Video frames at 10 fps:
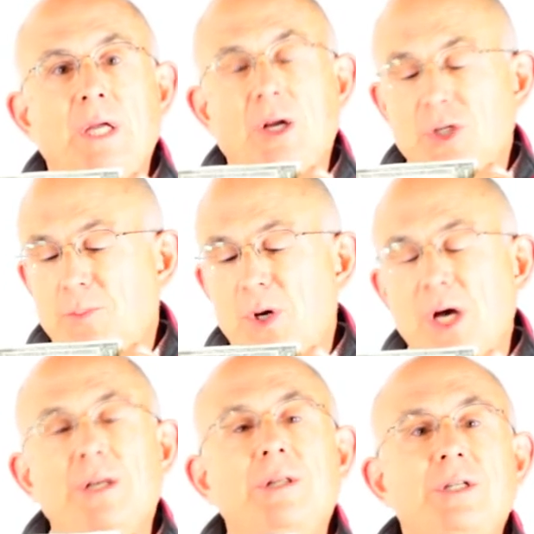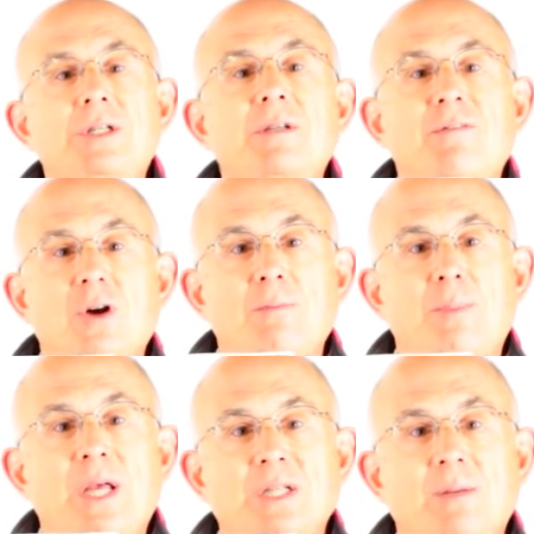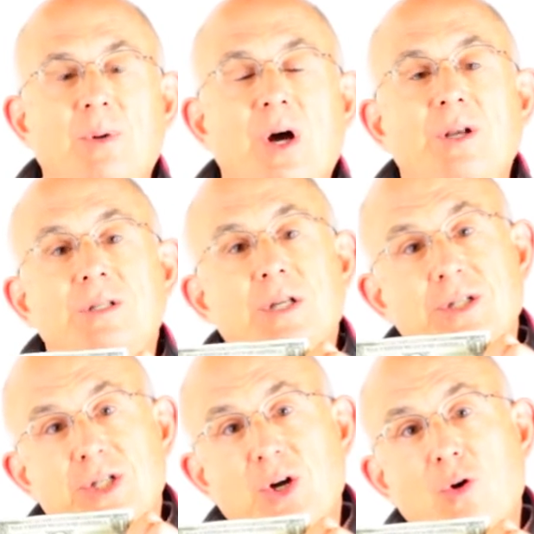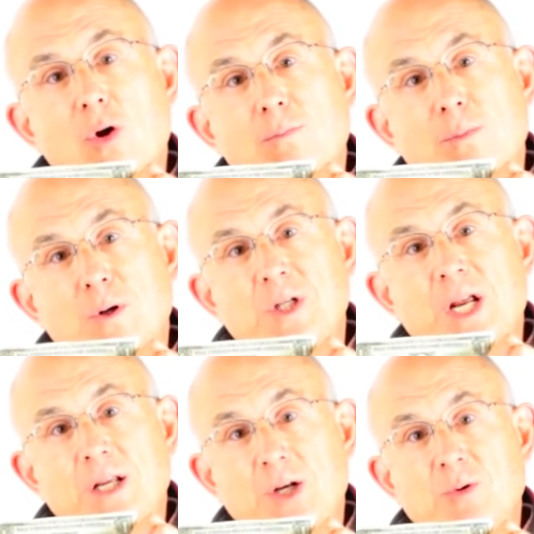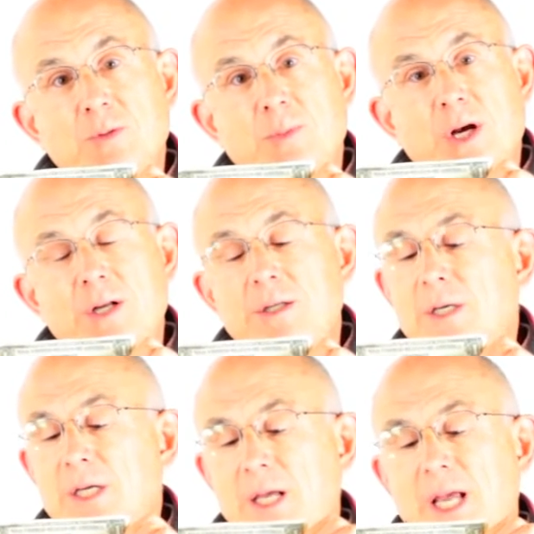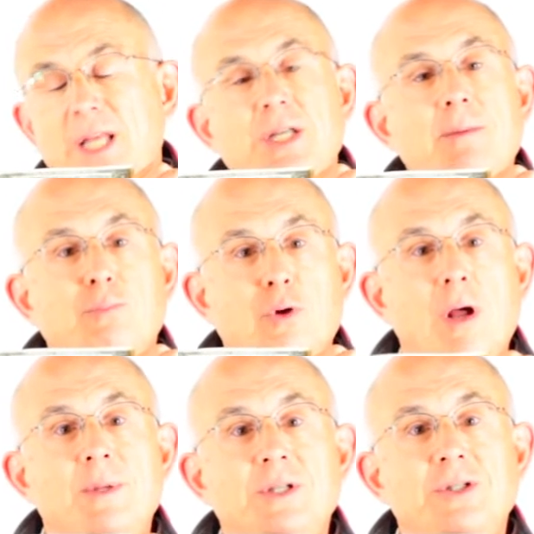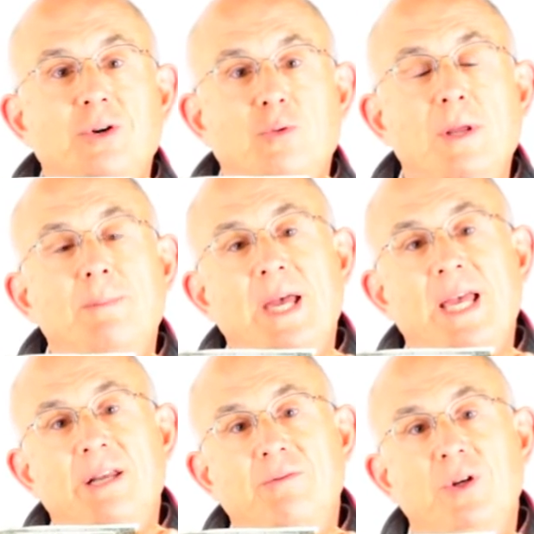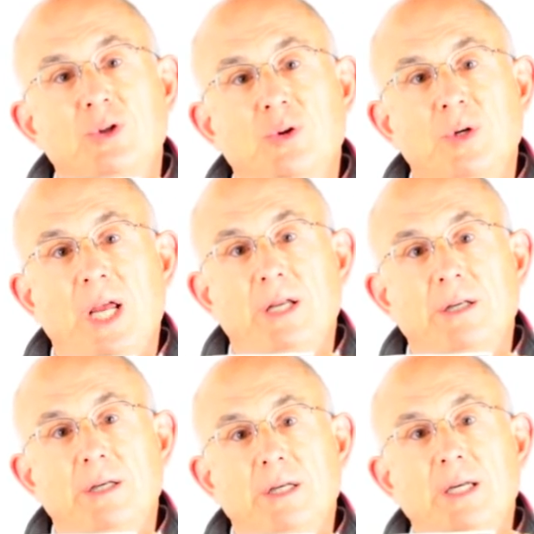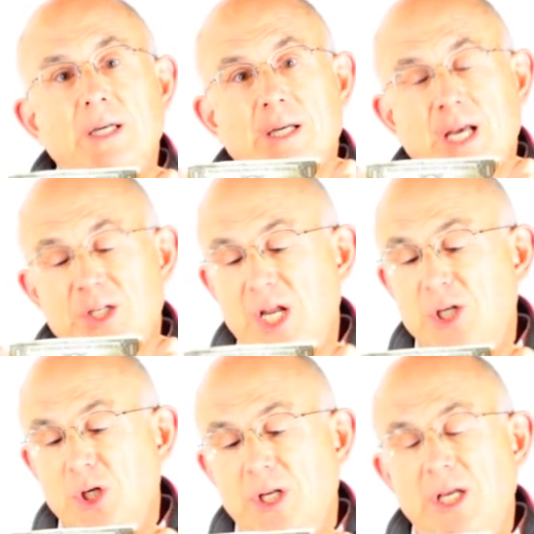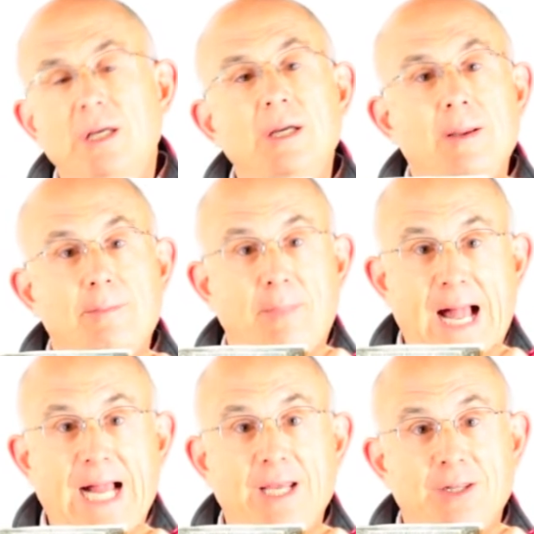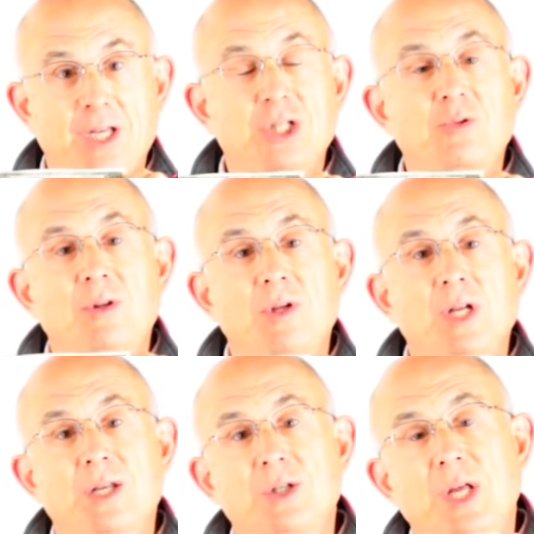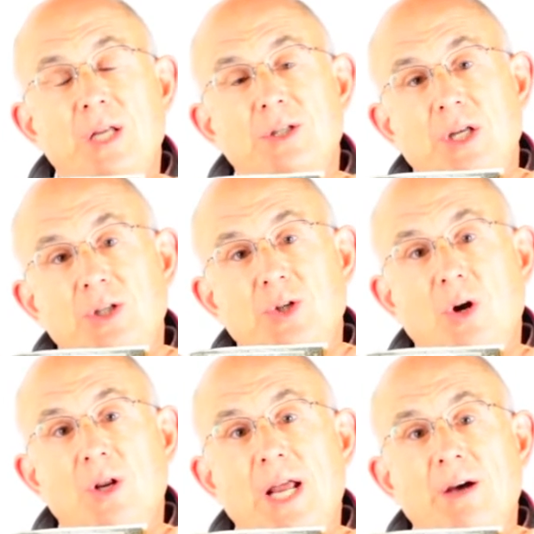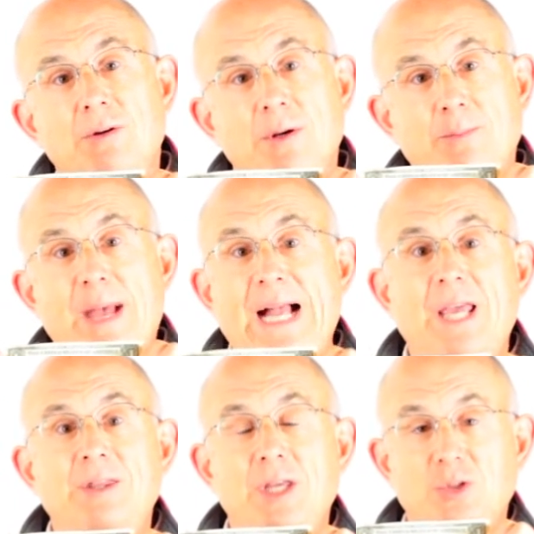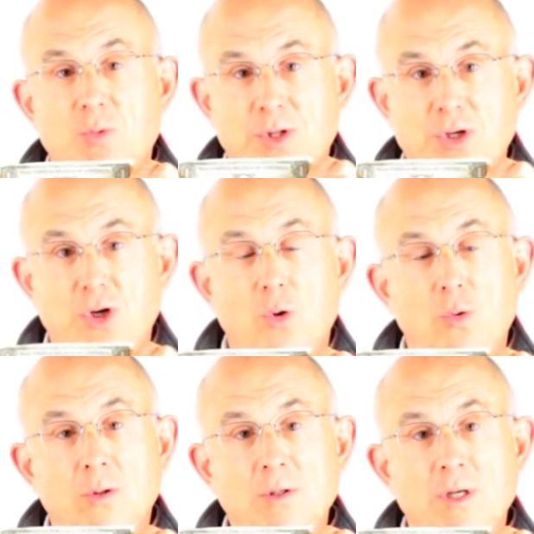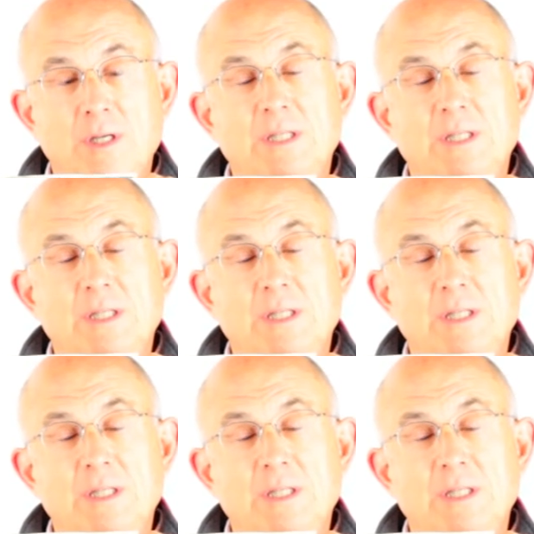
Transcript: Here's a bond. This is a very basic bond. It's a 0% interest bond. It's a promise to repay at a future date. Essentially, back in the history of the United States, they started out backing these with gold,